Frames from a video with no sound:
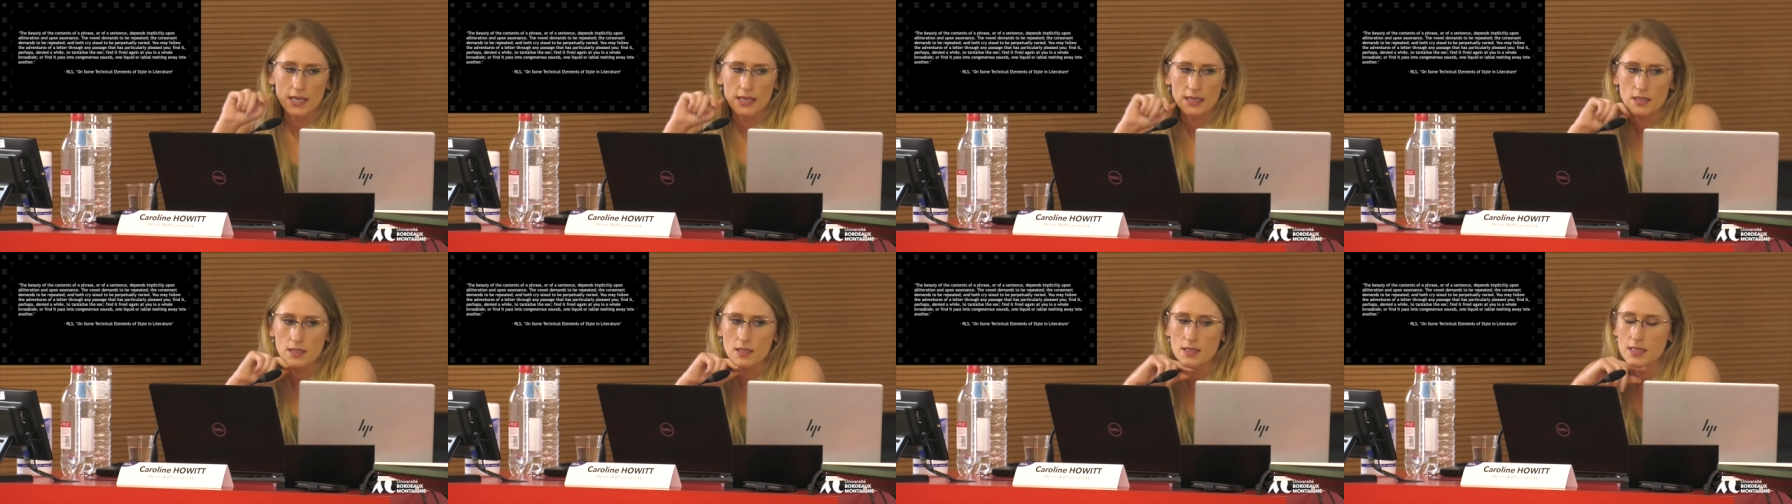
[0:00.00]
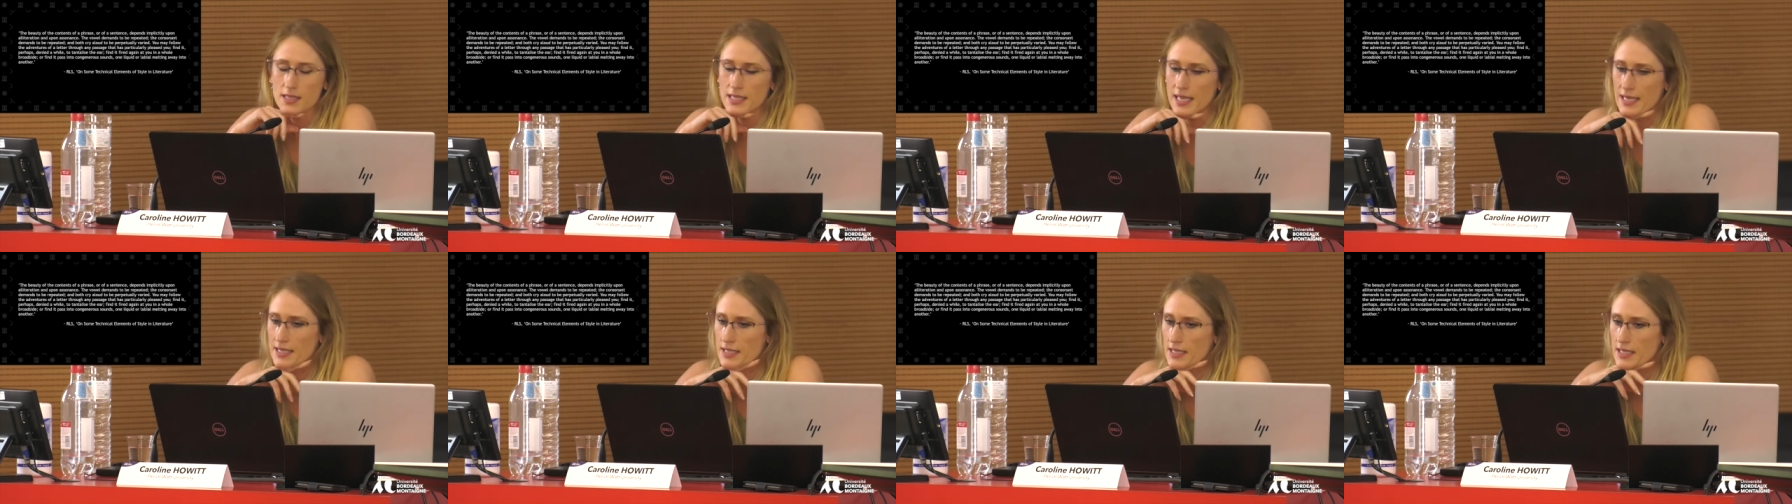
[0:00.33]

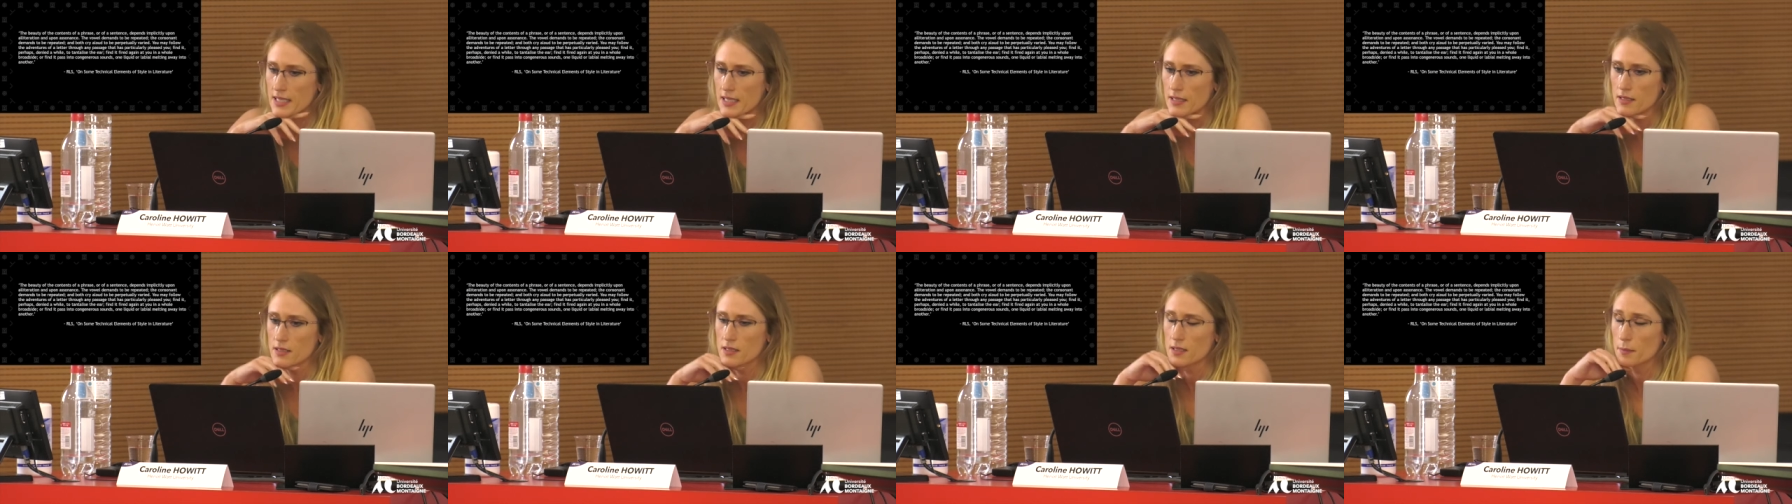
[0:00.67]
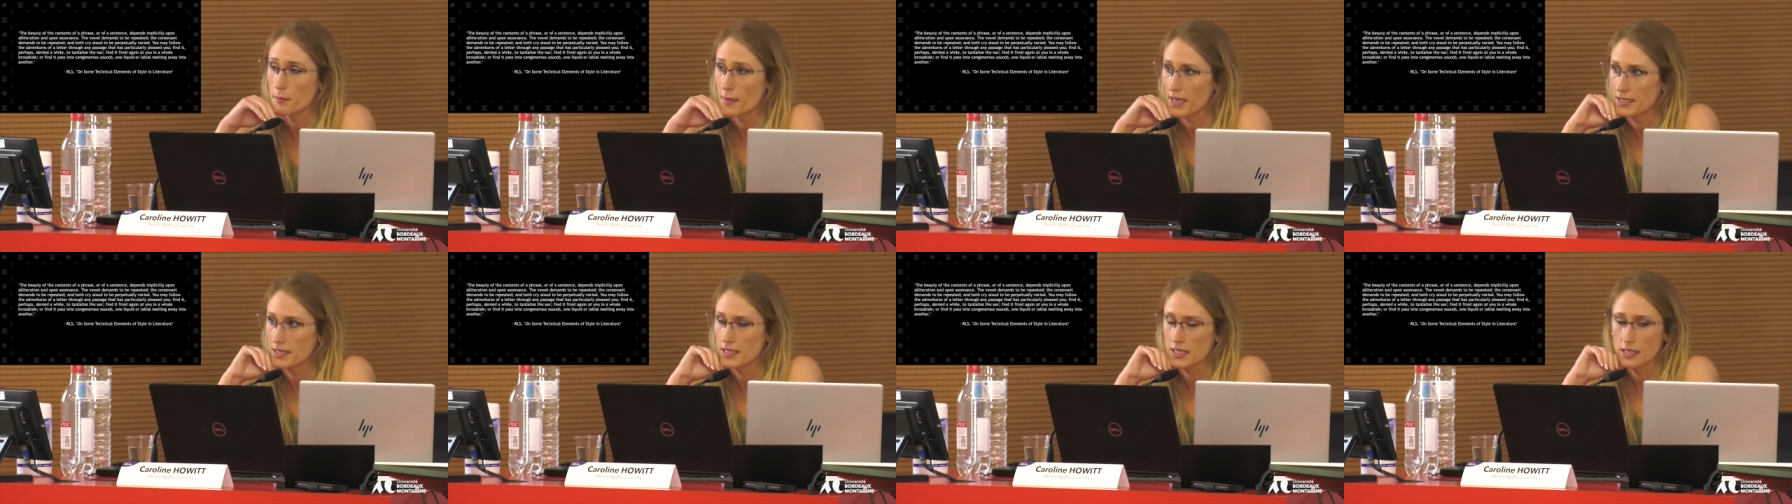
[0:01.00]
as sentient,
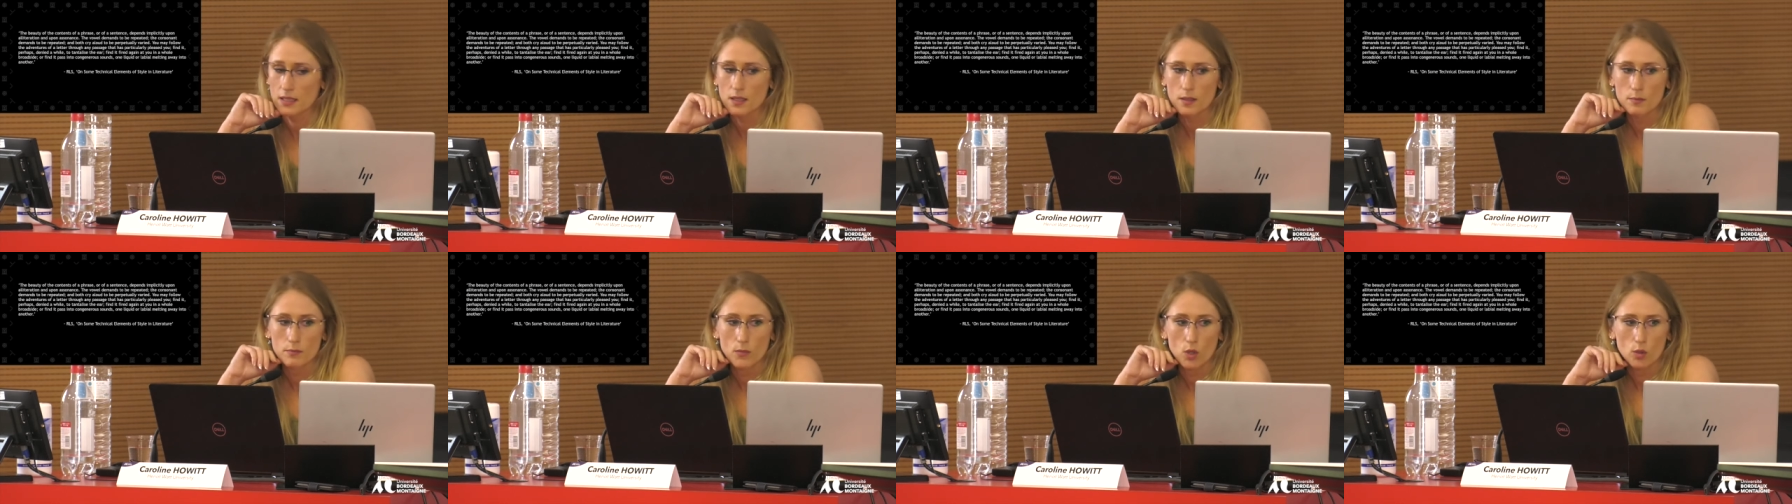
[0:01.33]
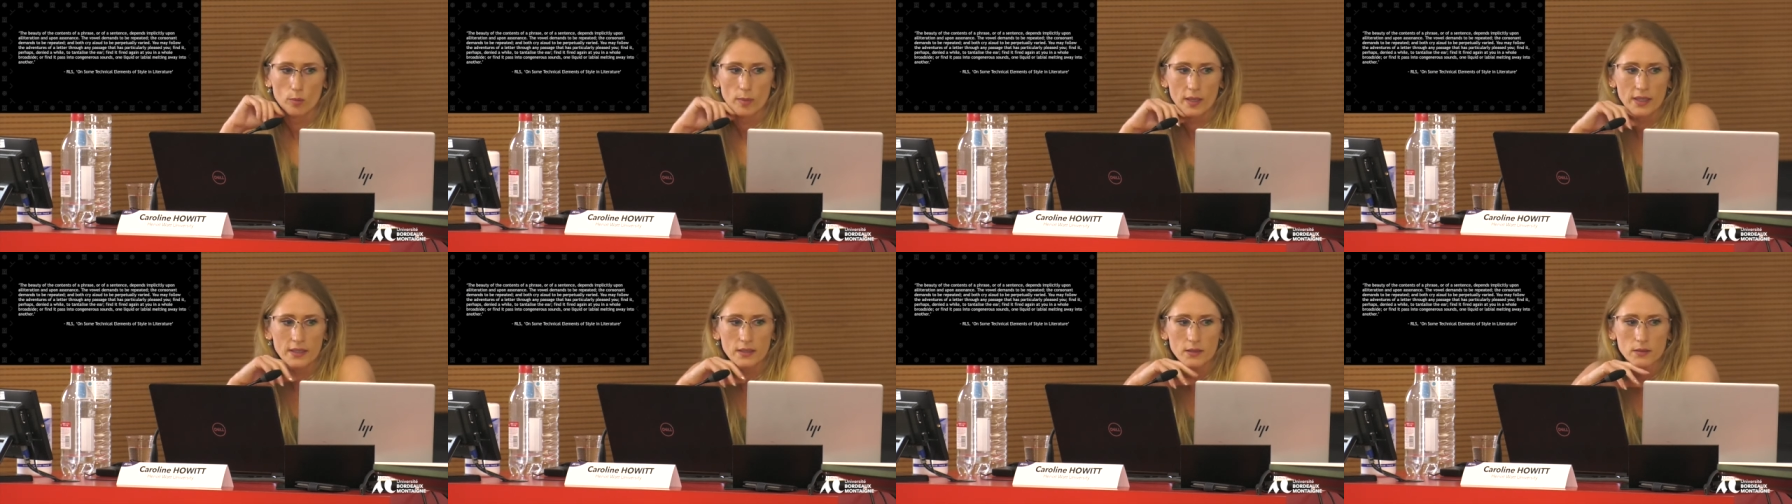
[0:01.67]
demanding, and
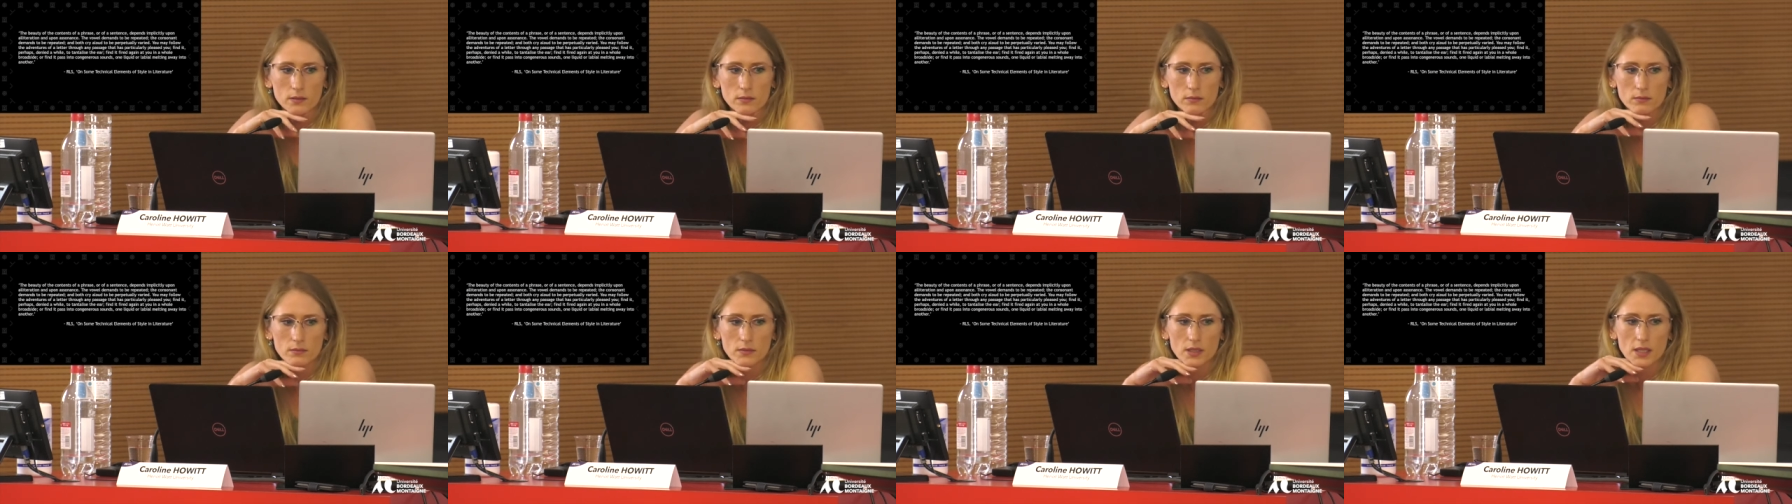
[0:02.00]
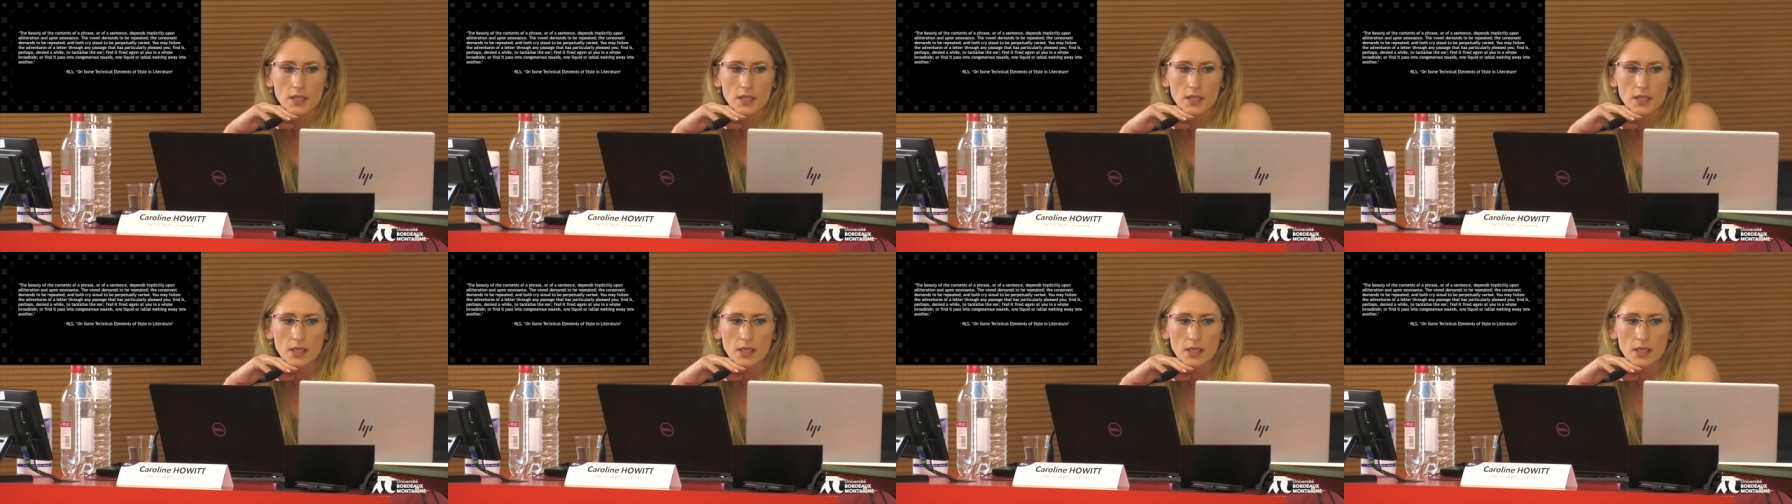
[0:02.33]
mobile.